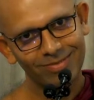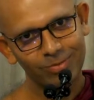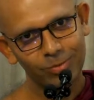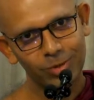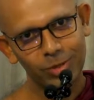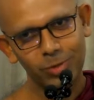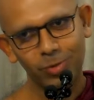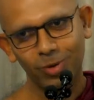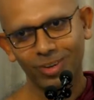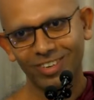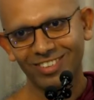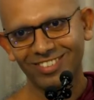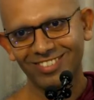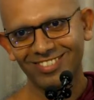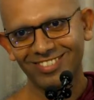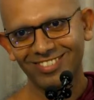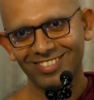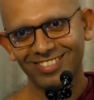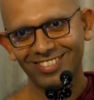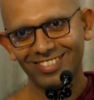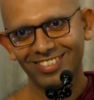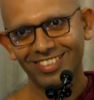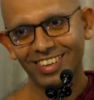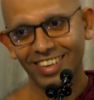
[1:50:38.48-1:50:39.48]
Which one?
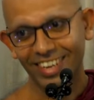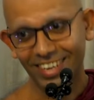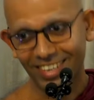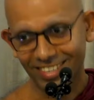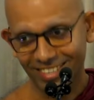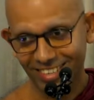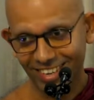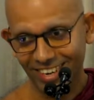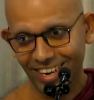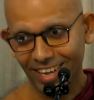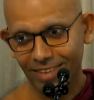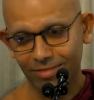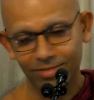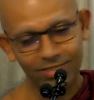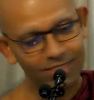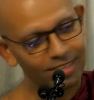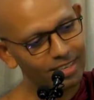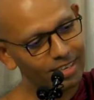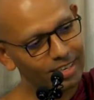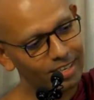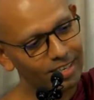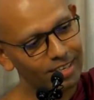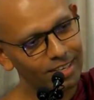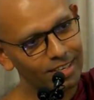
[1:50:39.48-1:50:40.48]
It is the left.
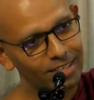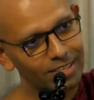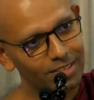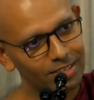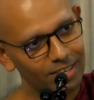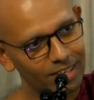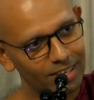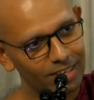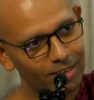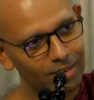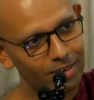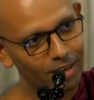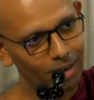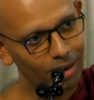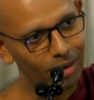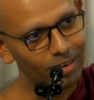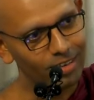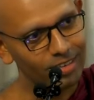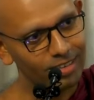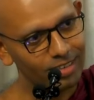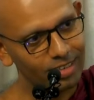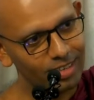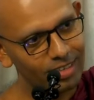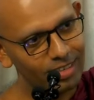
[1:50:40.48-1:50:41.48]
It hurts here a
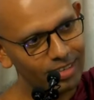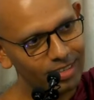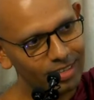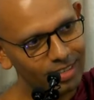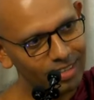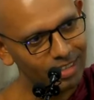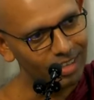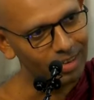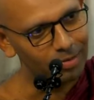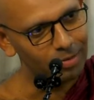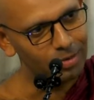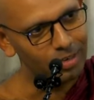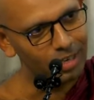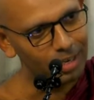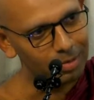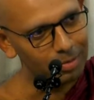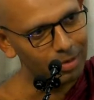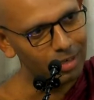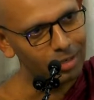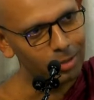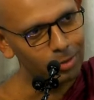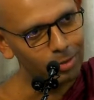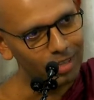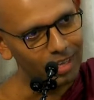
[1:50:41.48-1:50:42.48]
lot, see? Every
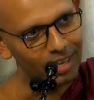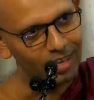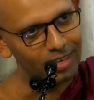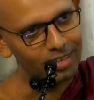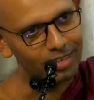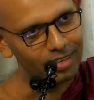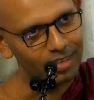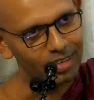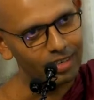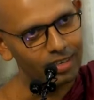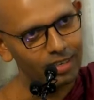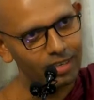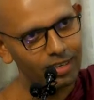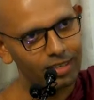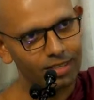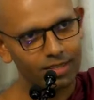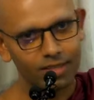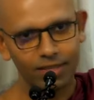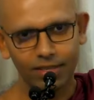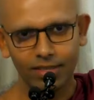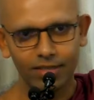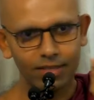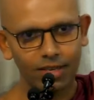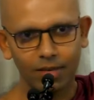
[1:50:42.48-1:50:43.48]
time I do that, it hurts.
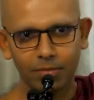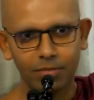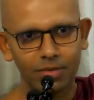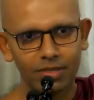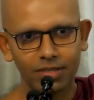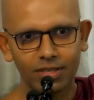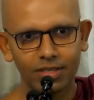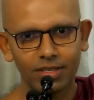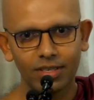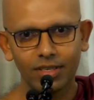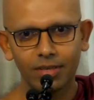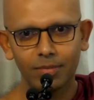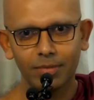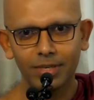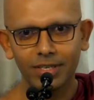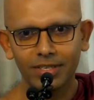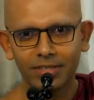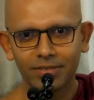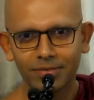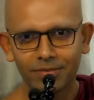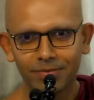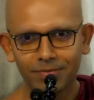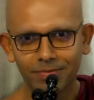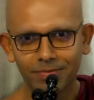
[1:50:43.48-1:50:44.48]
This arm doesn't hurt a bit.